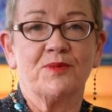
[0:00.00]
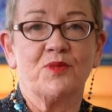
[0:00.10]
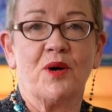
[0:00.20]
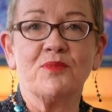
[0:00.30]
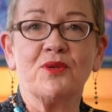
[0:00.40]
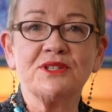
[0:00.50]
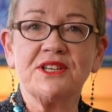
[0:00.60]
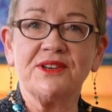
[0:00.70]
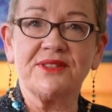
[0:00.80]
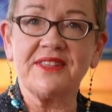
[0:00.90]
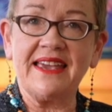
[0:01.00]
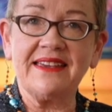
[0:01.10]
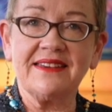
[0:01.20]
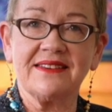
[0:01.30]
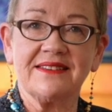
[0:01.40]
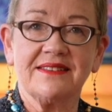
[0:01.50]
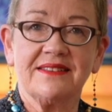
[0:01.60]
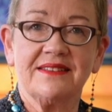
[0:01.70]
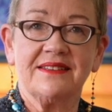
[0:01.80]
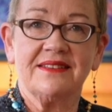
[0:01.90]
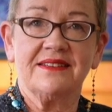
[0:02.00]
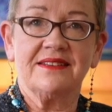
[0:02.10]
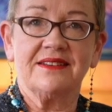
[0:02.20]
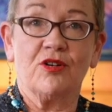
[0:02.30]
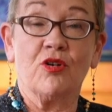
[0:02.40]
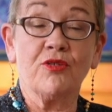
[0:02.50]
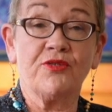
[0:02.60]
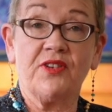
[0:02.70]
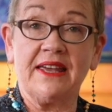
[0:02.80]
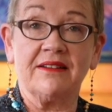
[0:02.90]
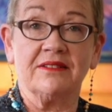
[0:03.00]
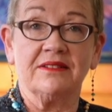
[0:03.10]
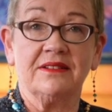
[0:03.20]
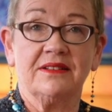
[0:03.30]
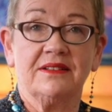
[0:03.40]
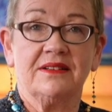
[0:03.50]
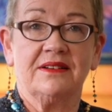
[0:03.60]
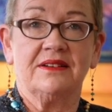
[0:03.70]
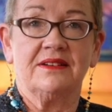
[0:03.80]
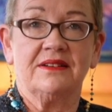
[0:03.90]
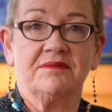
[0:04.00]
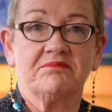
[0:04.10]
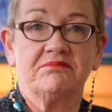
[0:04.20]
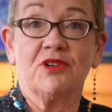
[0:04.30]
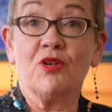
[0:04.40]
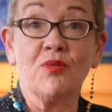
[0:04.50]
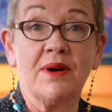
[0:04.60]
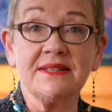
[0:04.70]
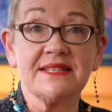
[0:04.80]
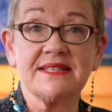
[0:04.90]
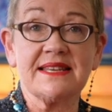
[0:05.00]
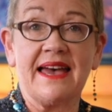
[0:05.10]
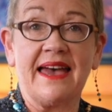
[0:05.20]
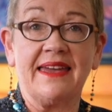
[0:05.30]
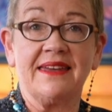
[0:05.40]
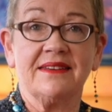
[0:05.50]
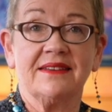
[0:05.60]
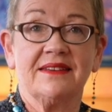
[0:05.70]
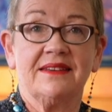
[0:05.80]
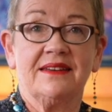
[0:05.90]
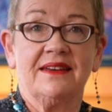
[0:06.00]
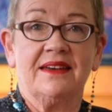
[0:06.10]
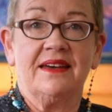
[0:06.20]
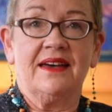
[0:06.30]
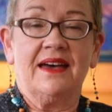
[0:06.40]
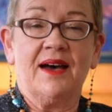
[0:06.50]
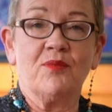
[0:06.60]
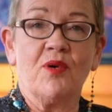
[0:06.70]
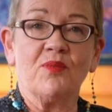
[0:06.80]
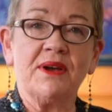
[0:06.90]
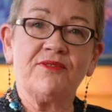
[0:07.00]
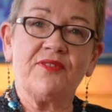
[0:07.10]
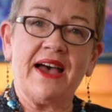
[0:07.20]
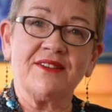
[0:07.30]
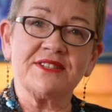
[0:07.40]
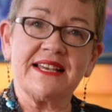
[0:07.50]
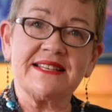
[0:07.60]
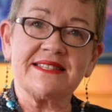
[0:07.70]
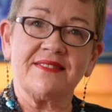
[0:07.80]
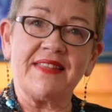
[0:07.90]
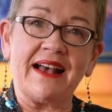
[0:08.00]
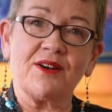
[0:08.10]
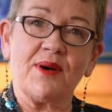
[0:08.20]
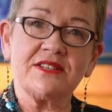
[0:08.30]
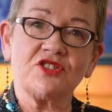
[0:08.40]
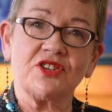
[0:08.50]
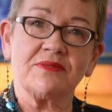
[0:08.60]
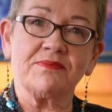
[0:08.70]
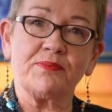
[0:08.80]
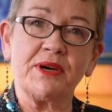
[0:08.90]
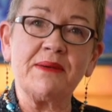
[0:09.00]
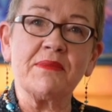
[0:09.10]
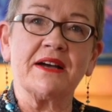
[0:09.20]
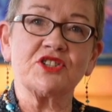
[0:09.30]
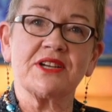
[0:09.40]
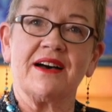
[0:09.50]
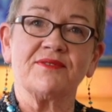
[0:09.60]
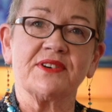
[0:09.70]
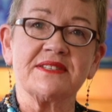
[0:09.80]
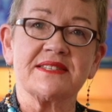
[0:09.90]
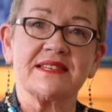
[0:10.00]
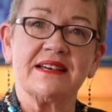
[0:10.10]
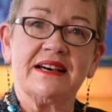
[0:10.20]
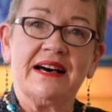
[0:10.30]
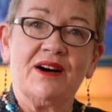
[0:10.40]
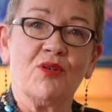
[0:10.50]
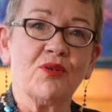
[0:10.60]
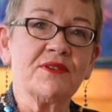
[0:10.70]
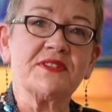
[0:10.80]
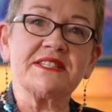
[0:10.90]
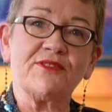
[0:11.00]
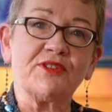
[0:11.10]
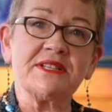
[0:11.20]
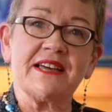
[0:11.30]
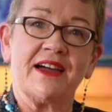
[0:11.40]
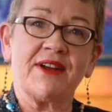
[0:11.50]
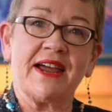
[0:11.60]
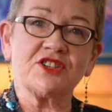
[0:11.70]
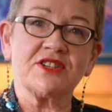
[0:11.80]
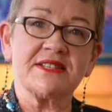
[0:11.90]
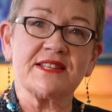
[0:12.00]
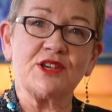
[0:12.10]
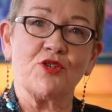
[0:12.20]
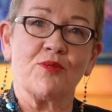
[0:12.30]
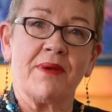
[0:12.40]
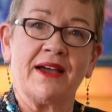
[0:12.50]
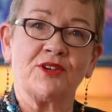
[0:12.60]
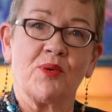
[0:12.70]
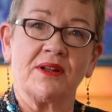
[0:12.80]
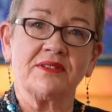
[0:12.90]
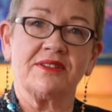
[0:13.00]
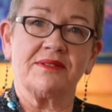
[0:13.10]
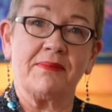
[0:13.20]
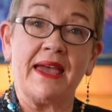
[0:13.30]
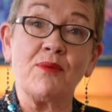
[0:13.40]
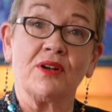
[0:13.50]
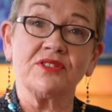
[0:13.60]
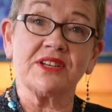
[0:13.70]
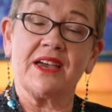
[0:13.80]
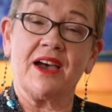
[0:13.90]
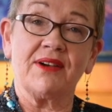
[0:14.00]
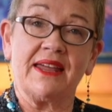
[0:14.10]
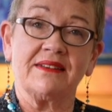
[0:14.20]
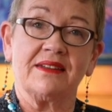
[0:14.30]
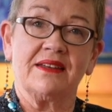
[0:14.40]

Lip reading: What more do you think, or feel, or want to say? And what we've found is that that question pretty much covers all of the different directions that your mind may want to go in,